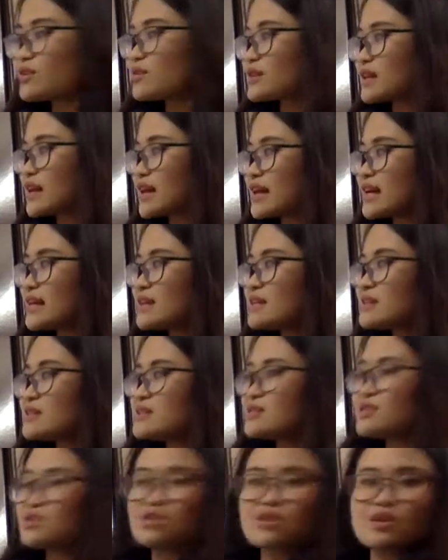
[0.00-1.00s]
Okay,
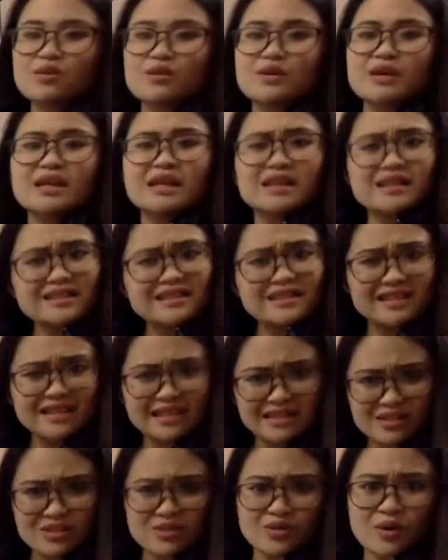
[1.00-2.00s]
so in
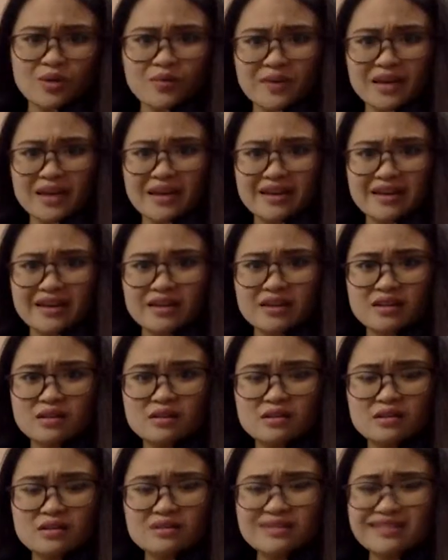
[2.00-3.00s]
this topic,
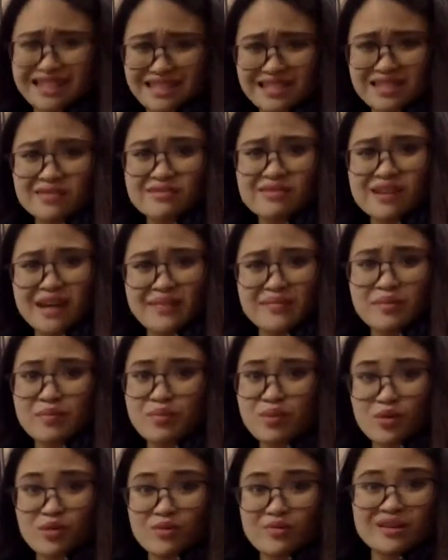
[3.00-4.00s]
describe a
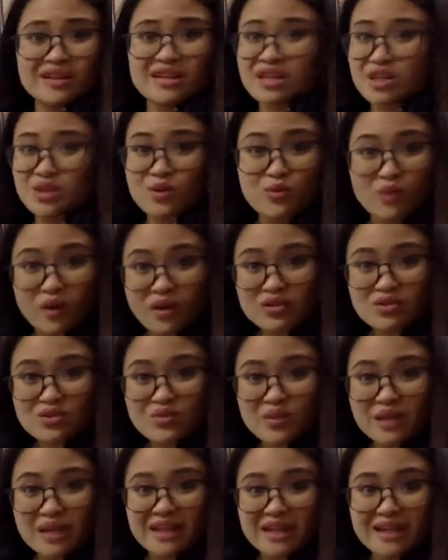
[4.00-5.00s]
book you want to
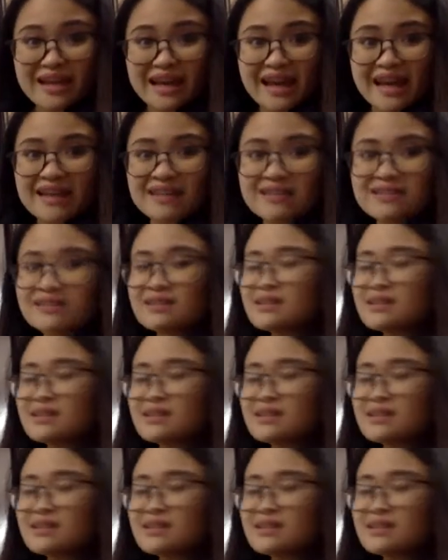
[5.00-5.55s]
read again.